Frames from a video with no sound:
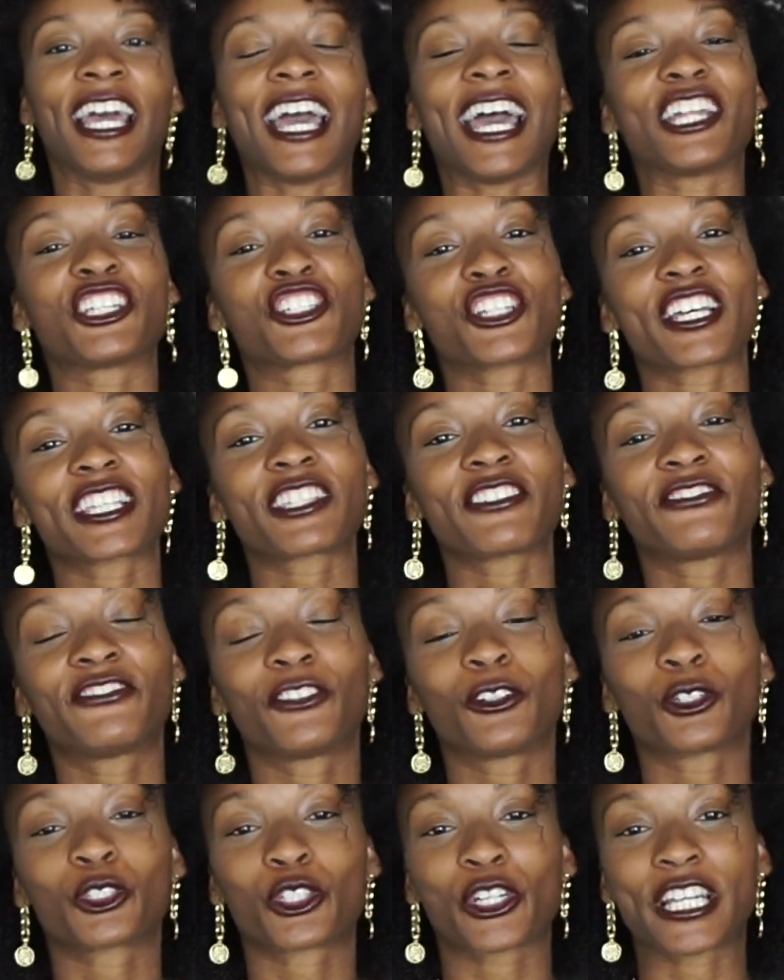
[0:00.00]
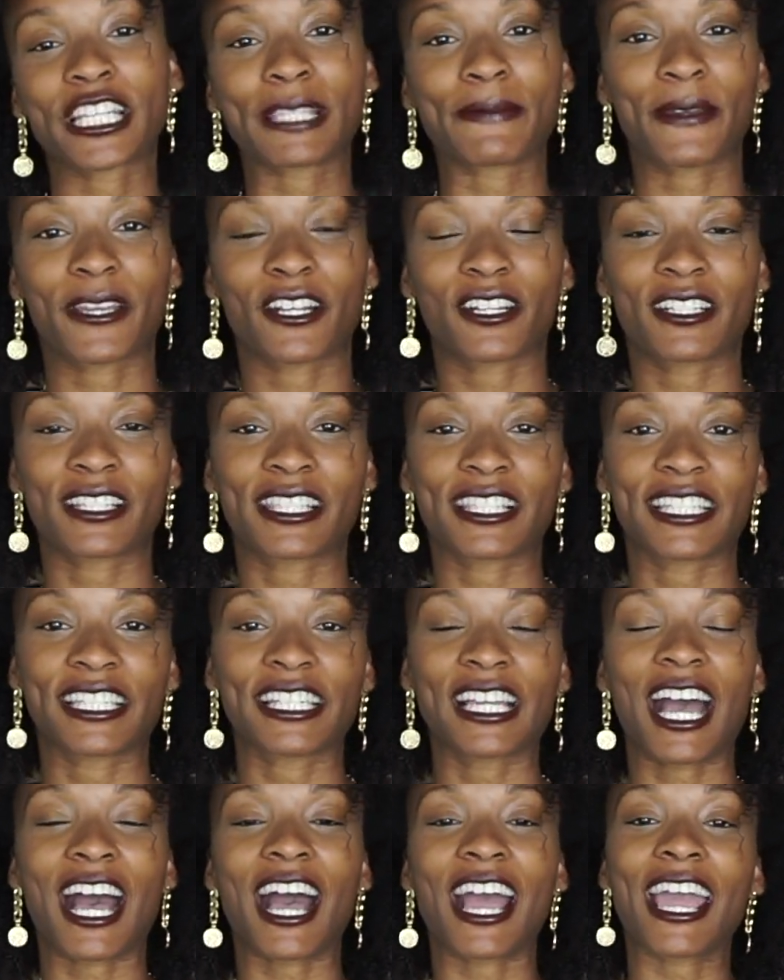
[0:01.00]
And just in full
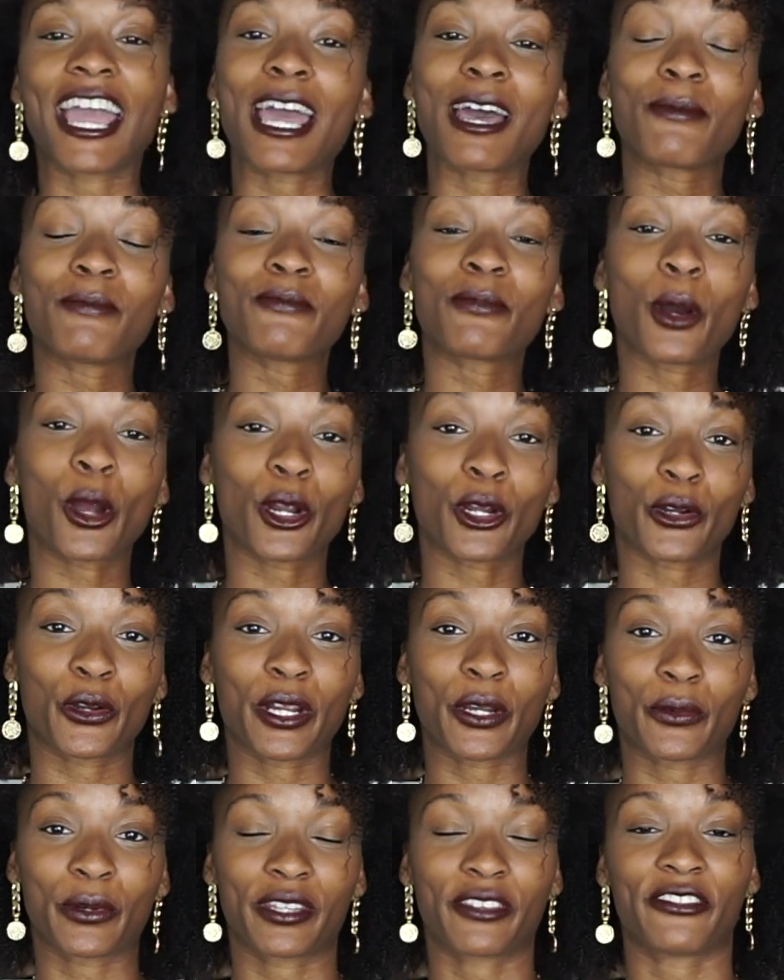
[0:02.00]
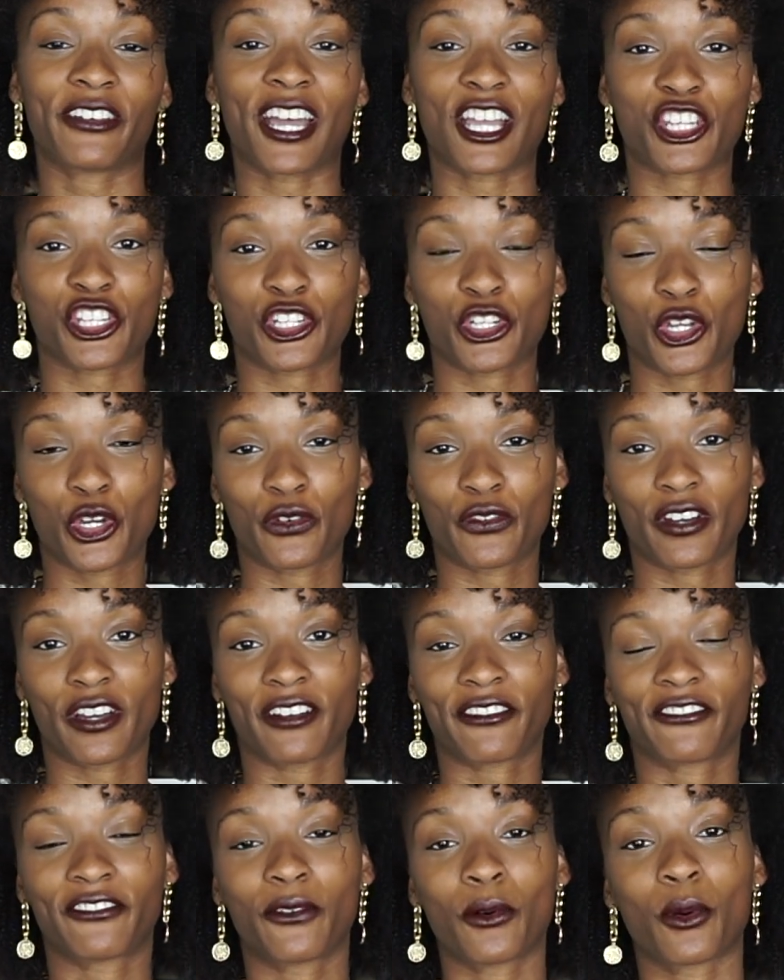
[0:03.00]
transparency, I am partnering with Fashion
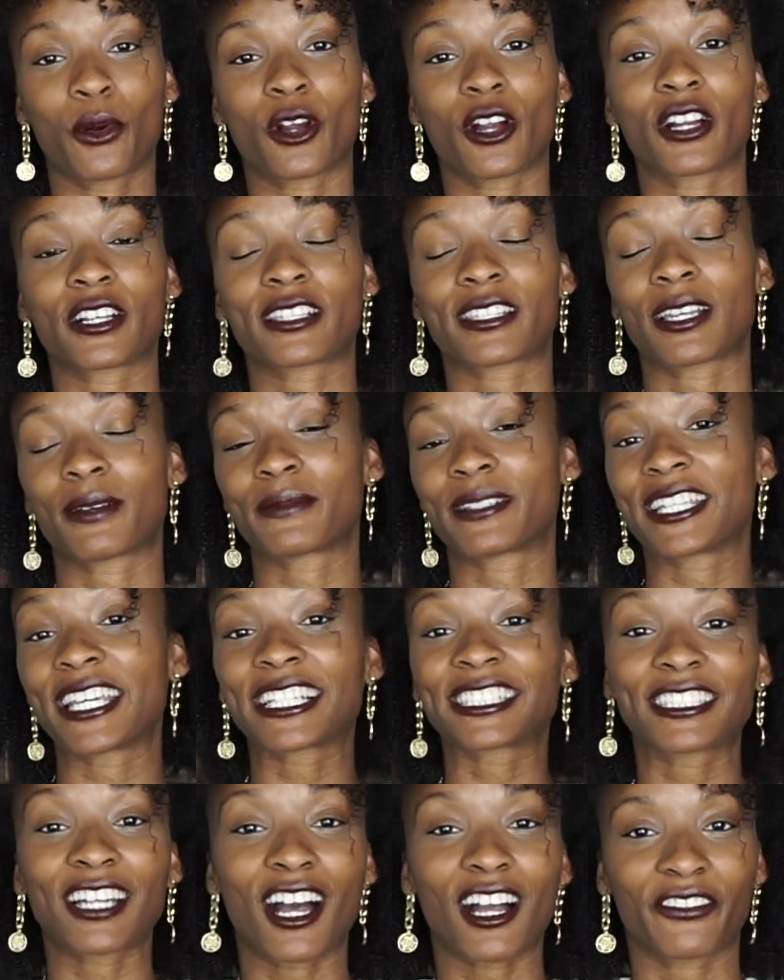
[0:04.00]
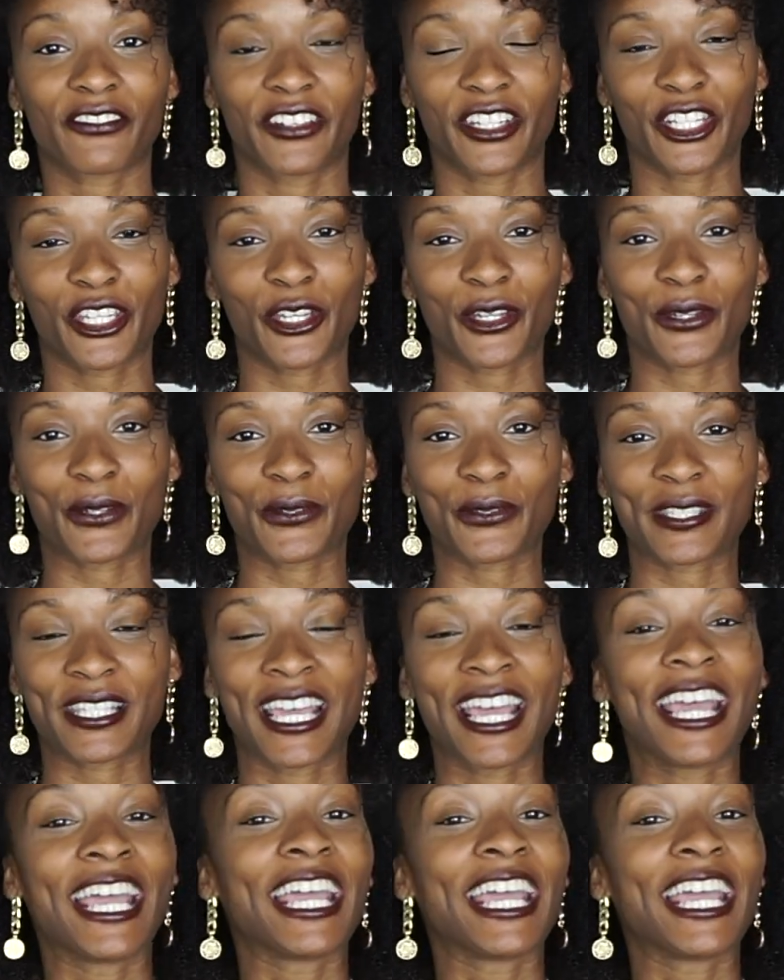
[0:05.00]
Nova for some TikTok videos.